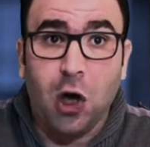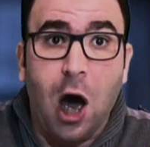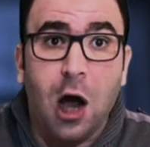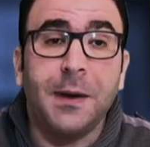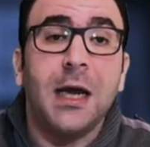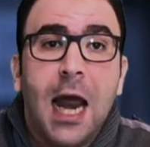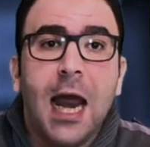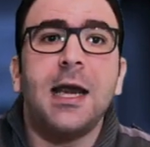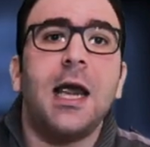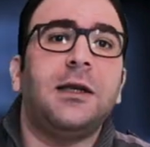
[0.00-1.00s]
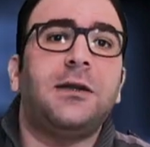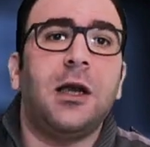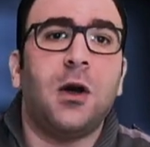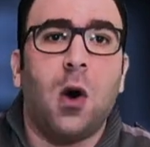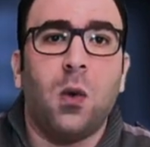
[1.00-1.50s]
army in
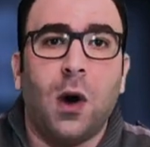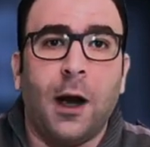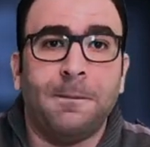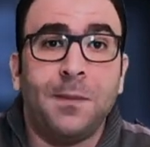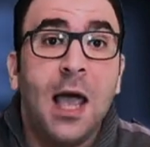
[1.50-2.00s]
1801.